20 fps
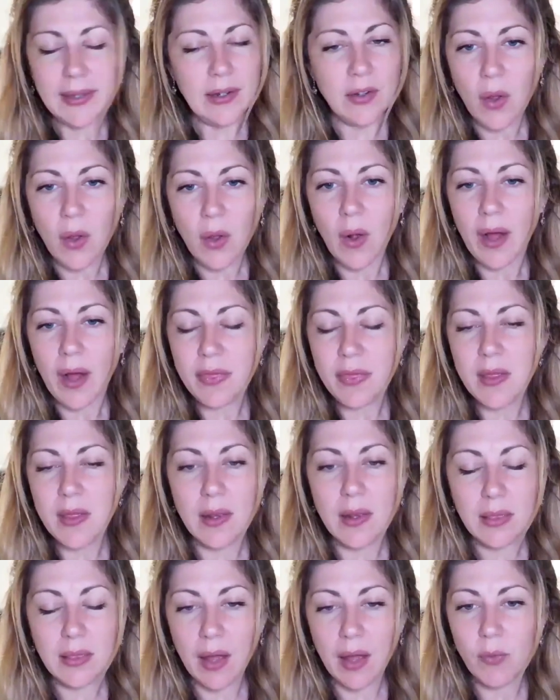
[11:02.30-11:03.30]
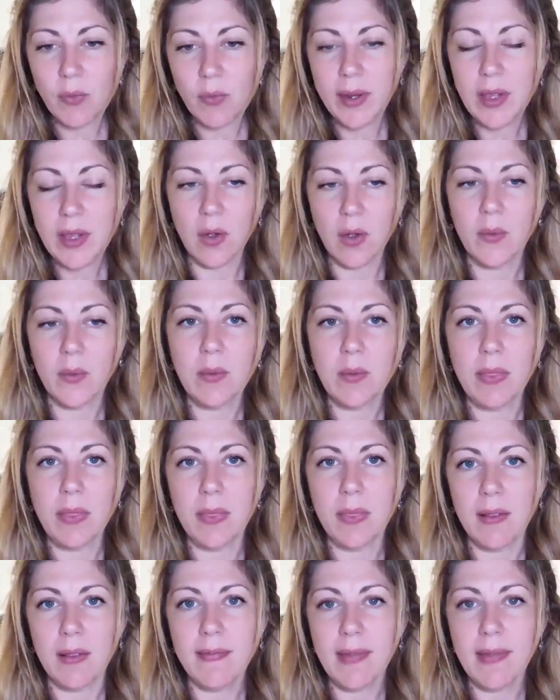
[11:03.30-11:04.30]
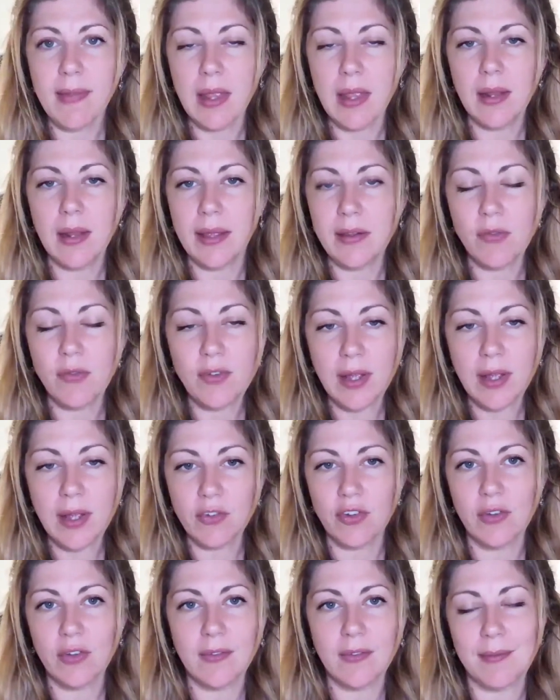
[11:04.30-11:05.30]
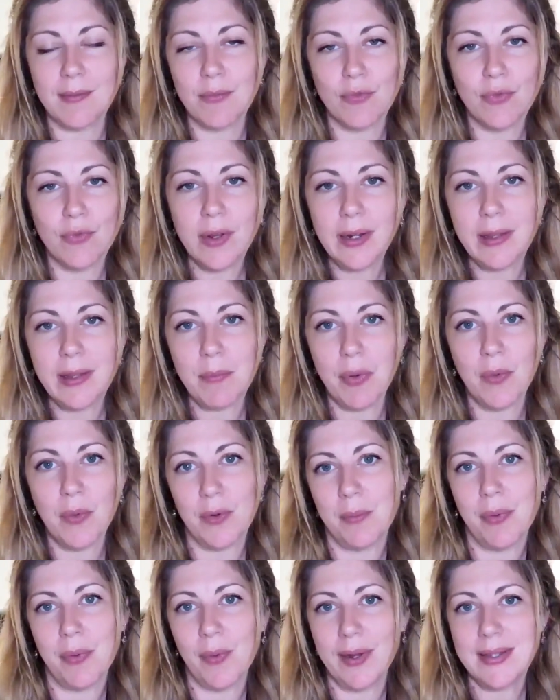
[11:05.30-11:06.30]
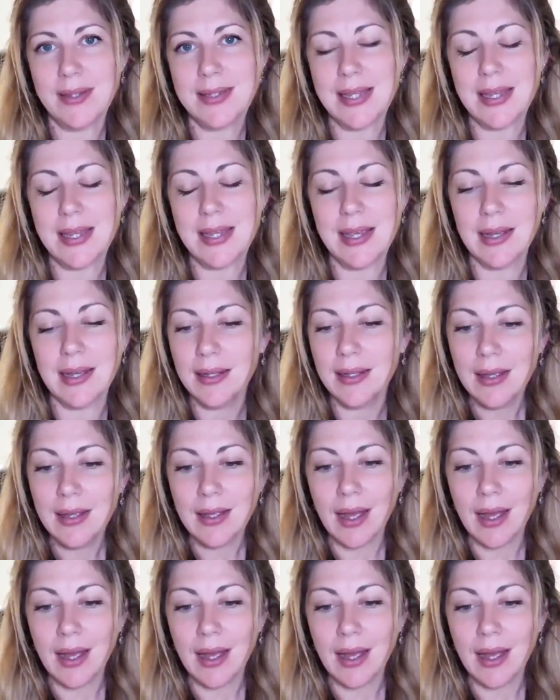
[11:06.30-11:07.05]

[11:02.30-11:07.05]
No, I love where you're going with this. And like you've touched on some really important points here.